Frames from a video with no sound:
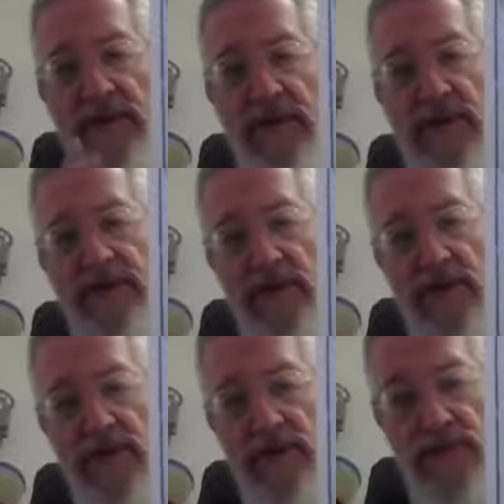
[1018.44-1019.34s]
it a middle level
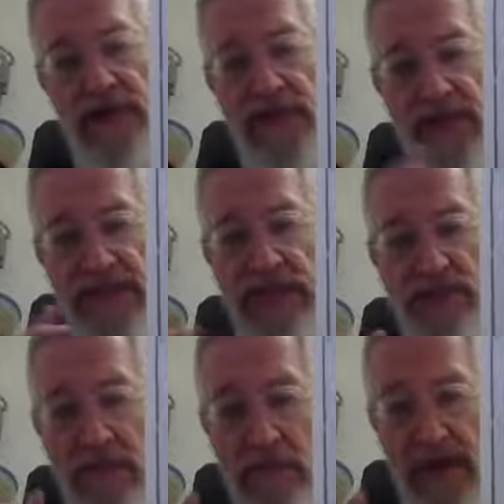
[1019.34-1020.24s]
kedusha, and this is
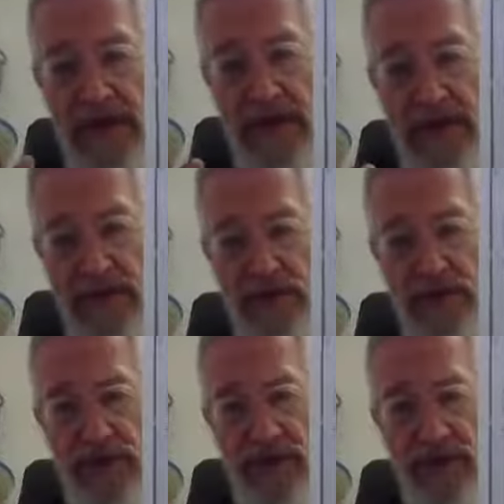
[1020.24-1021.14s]
rabbinic
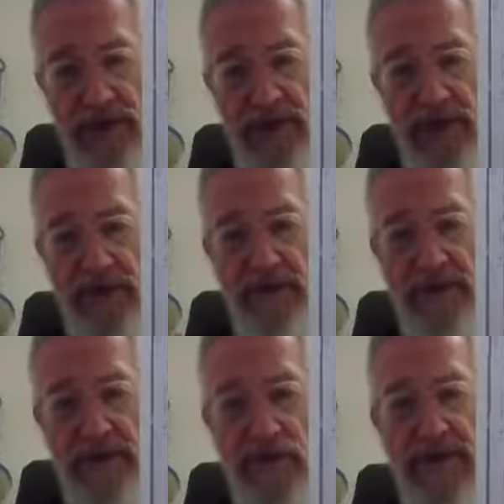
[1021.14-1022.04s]
kedusha
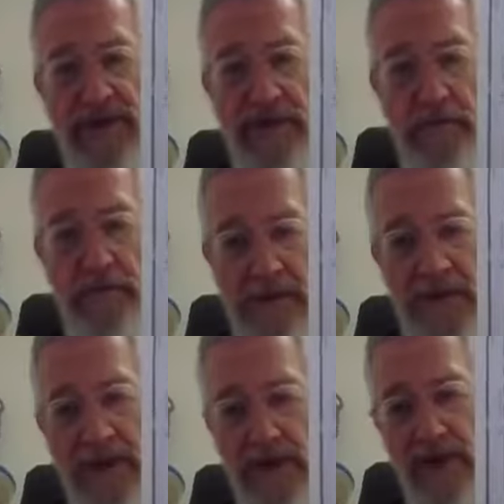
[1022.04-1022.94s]
because
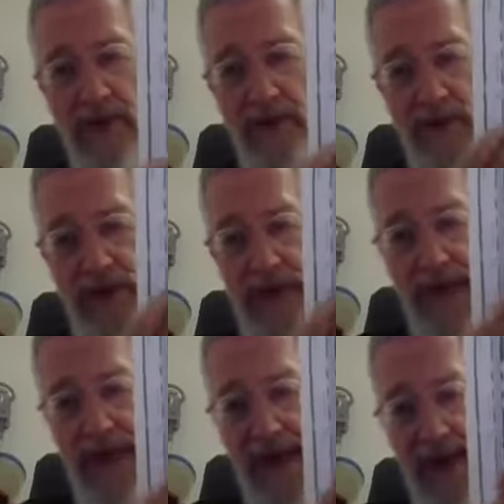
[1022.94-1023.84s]
biblical Kedusha